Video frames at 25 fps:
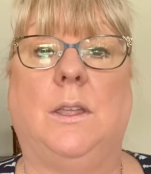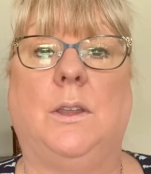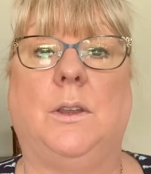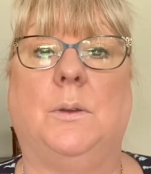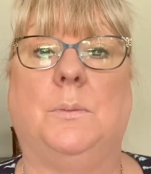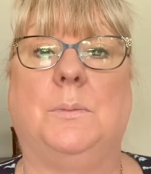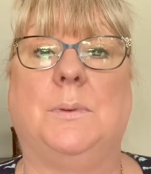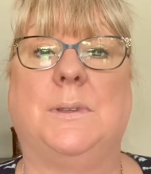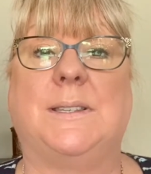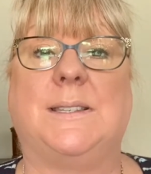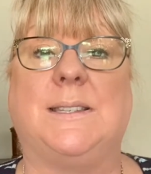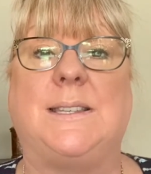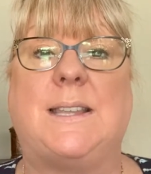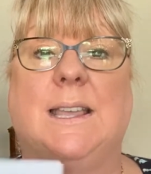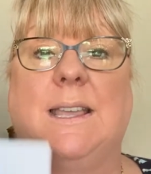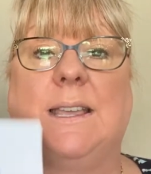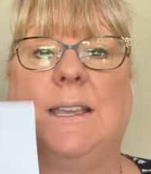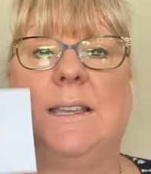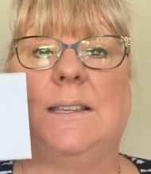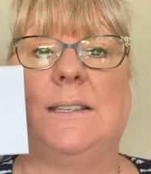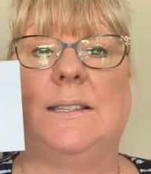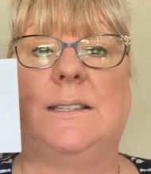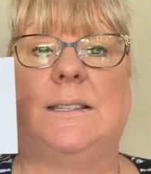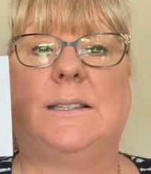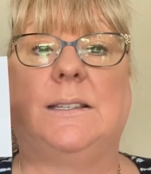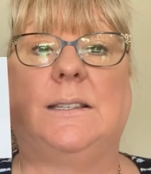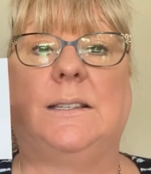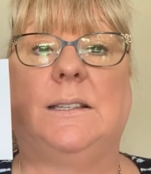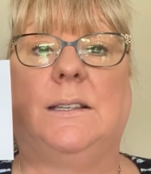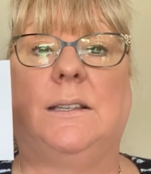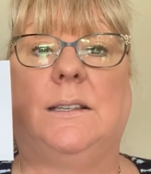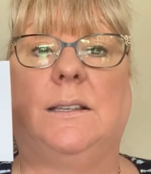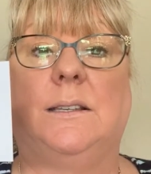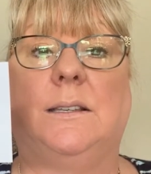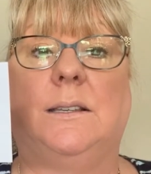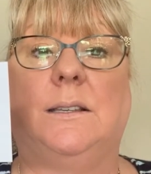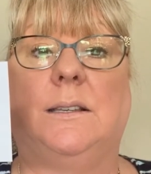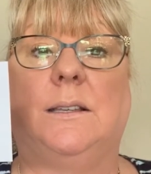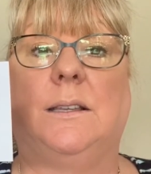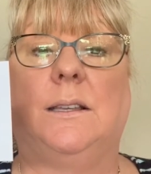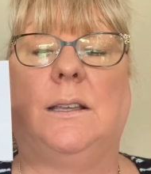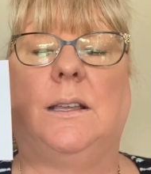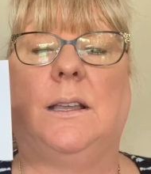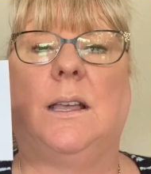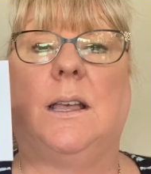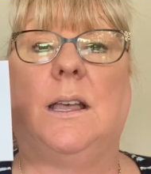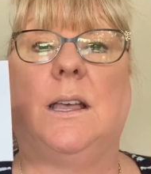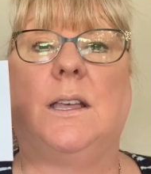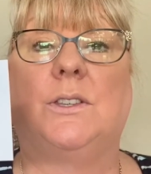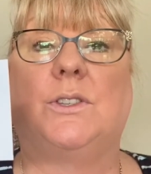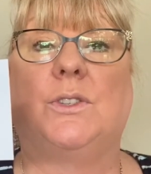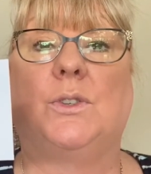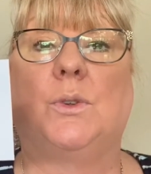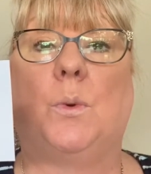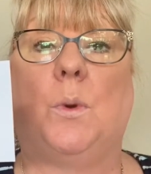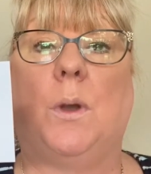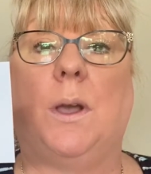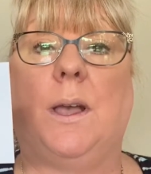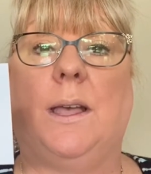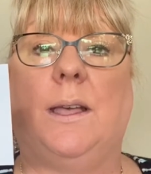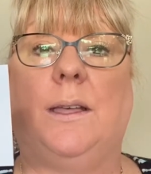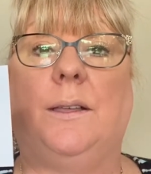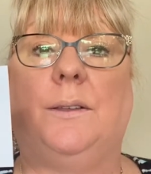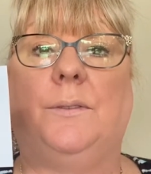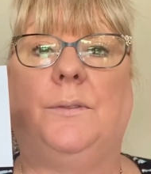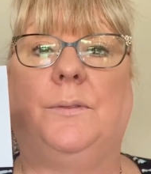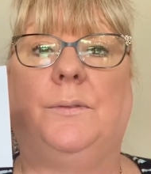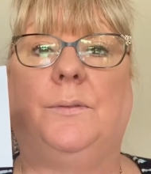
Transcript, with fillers: Number six, a square.